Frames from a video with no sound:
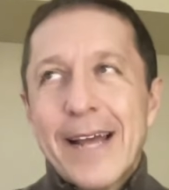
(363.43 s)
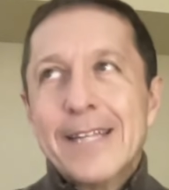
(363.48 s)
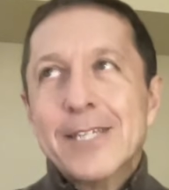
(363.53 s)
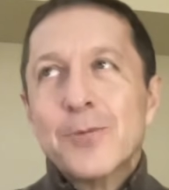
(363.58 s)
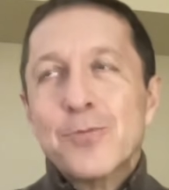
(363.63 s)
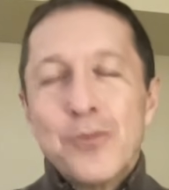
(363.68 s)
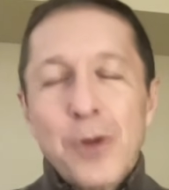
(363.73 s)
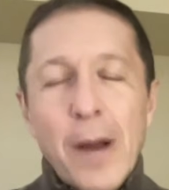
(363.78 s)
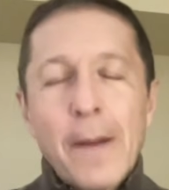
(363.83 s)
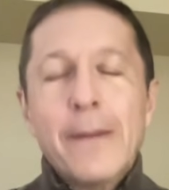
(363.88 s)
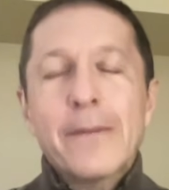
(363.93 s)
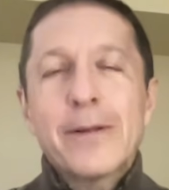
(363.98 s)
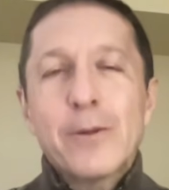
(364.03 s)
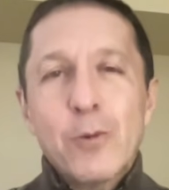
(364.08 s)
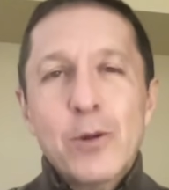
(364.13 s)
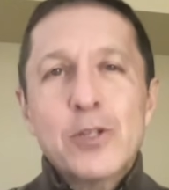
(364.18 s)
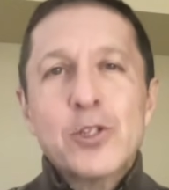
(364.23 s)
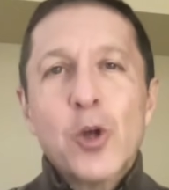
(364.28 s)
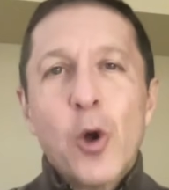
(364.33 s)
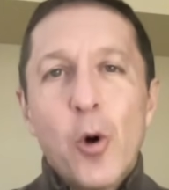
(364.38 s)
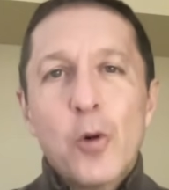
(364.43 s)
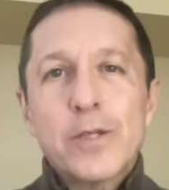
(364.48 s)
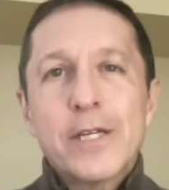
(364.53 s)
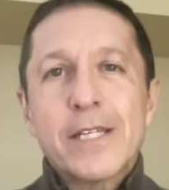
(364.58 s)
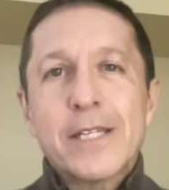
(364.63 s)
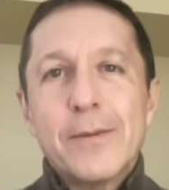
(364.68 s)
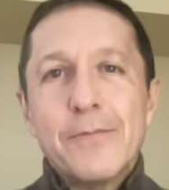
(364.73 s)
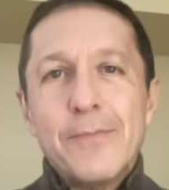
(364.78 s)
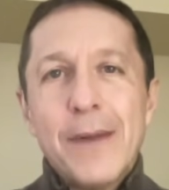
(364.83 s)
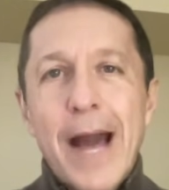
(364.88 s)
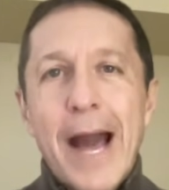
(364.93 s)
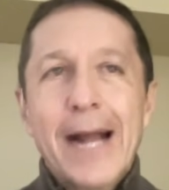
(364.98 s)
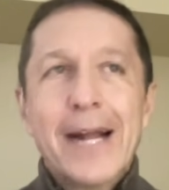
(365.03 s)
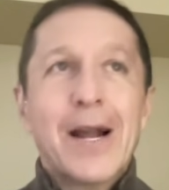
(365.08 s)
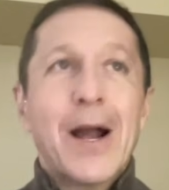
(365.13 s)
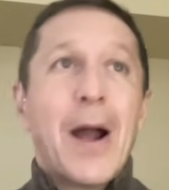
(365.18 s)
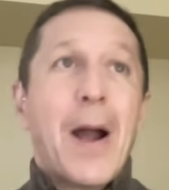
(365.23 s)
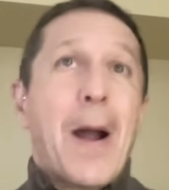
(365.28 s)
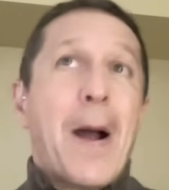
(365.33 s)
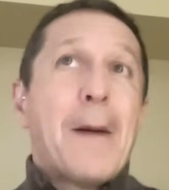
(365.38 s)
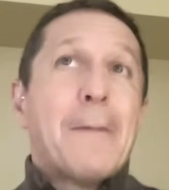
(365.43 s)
that is probably what is holding them back.